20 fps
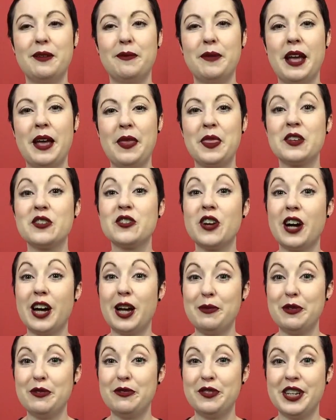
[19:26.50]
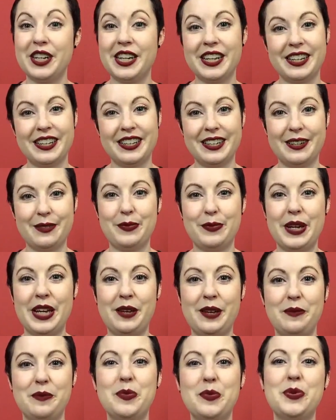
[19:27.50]
at the time of knitting can be
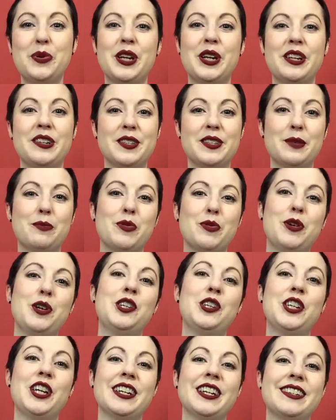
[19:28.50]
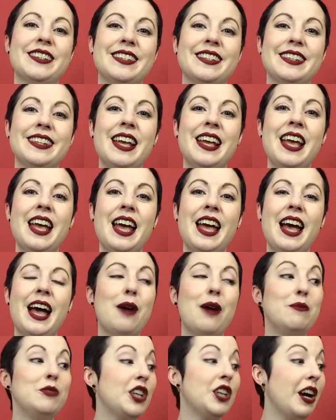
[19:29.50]
put into the project. And
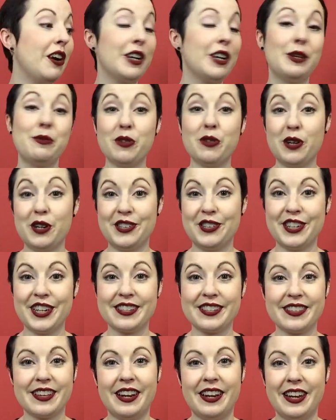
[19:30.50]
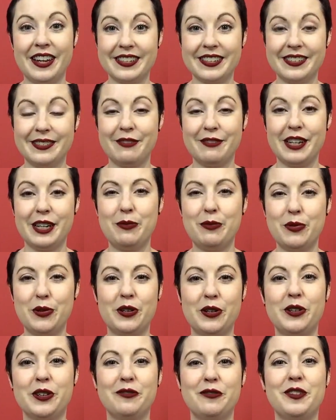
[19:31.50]
charity projects, I like to really put a
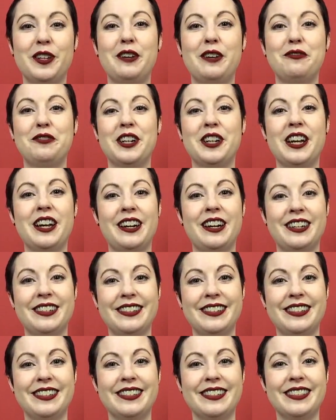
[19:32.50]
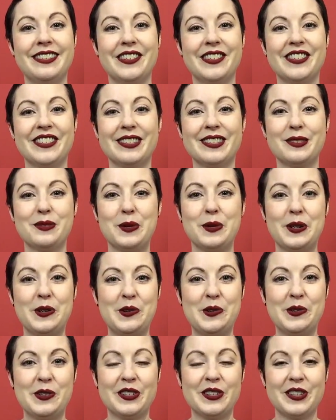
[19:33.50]
lot of love and heart into those as well,
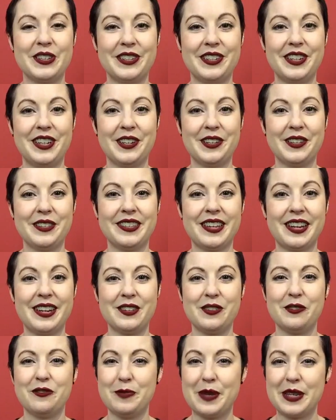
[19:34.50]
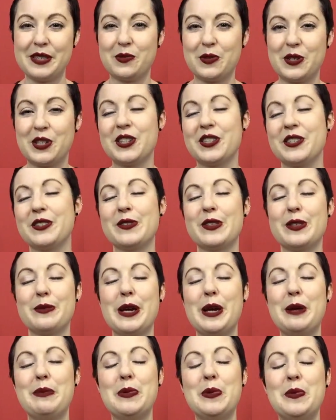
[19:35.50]
to, you know, send off best wishes for the
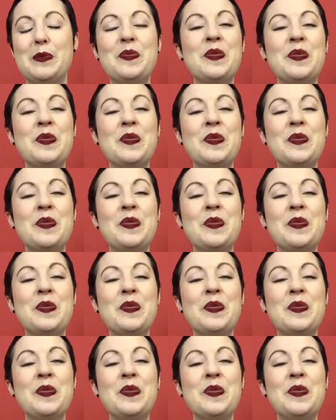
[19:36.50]
people.